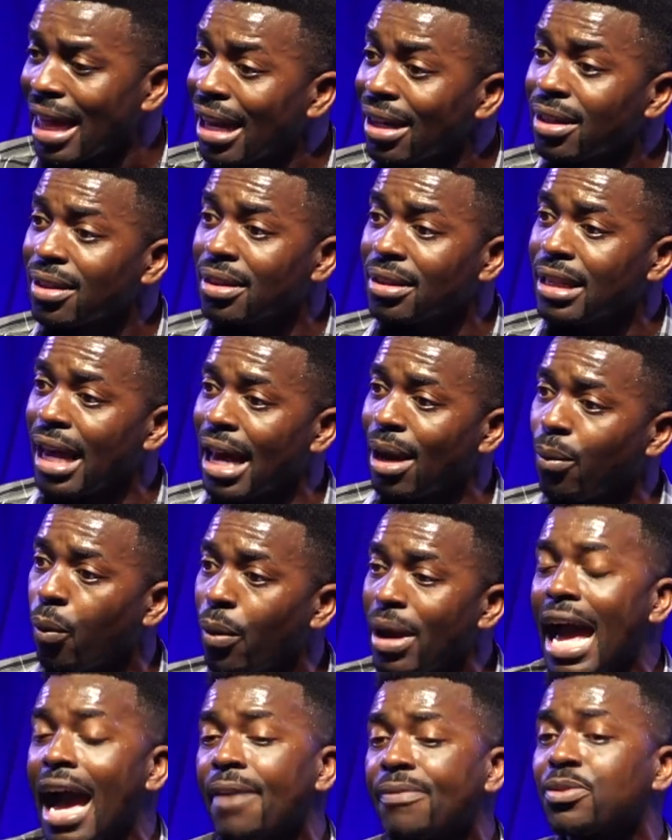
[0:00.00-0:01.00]
the end of the day,
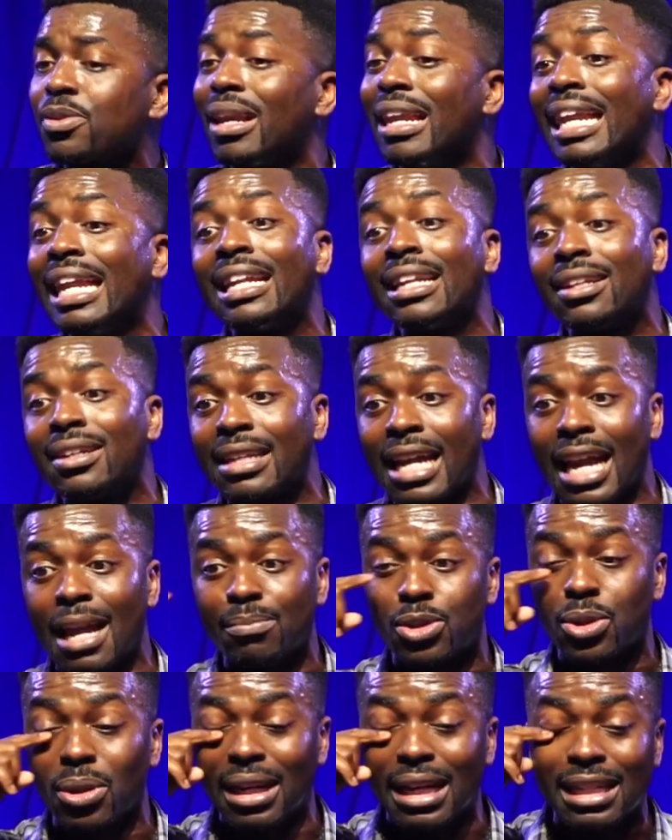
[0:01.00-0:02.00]
we have to lean on him
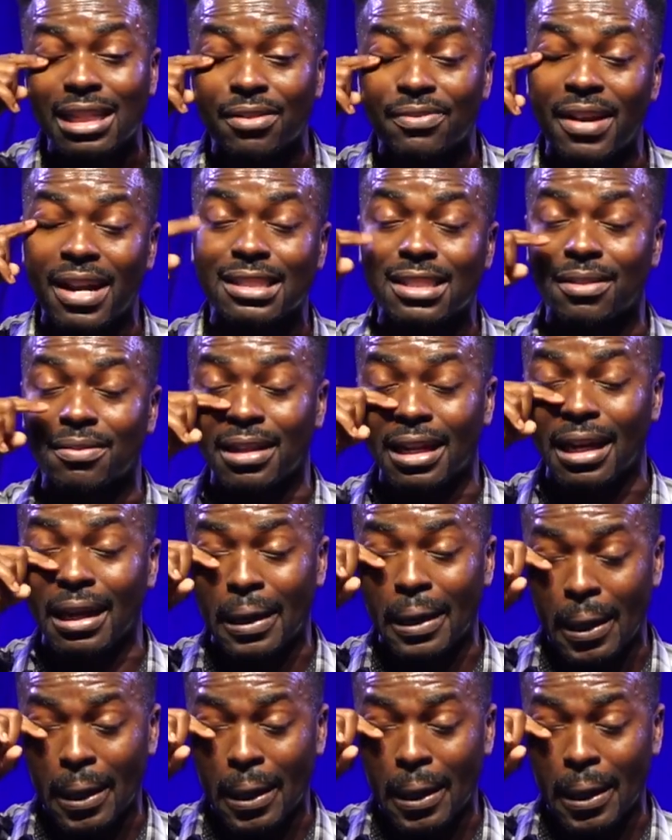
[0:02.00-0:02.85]
to lead effectively.